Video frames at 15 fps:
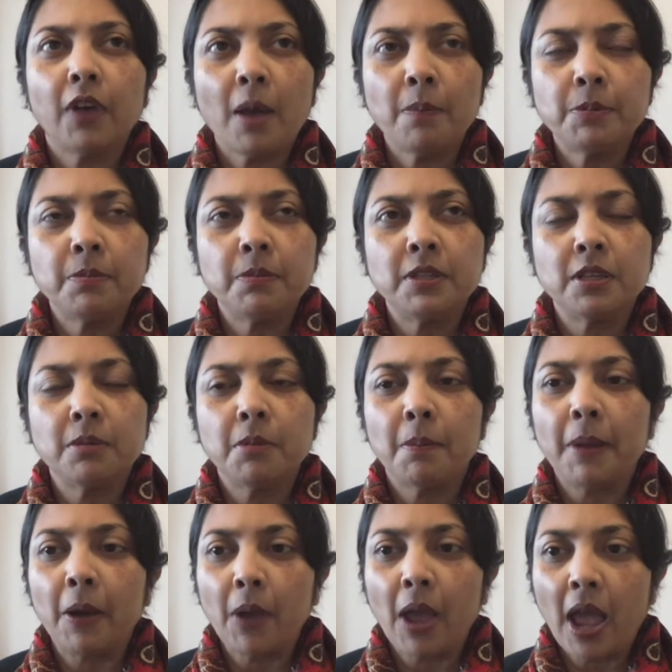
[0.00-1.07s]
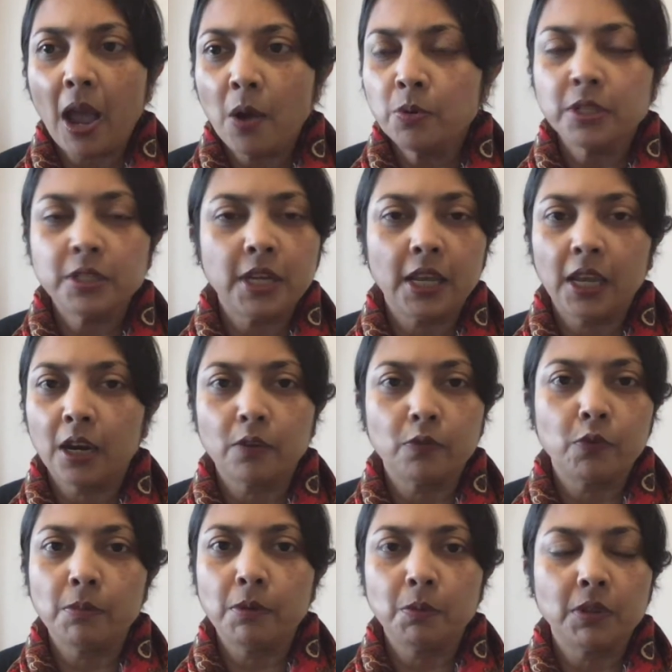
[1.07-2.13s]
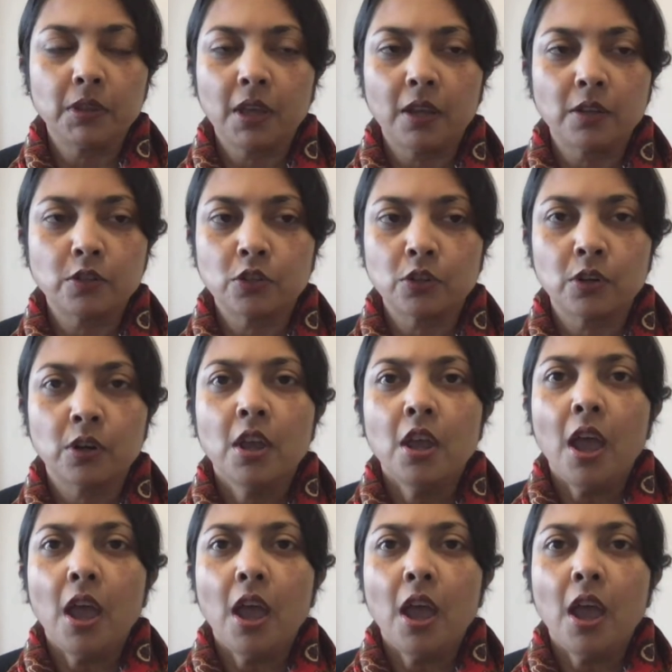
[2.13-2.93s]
optimism about how to take care of women with cancer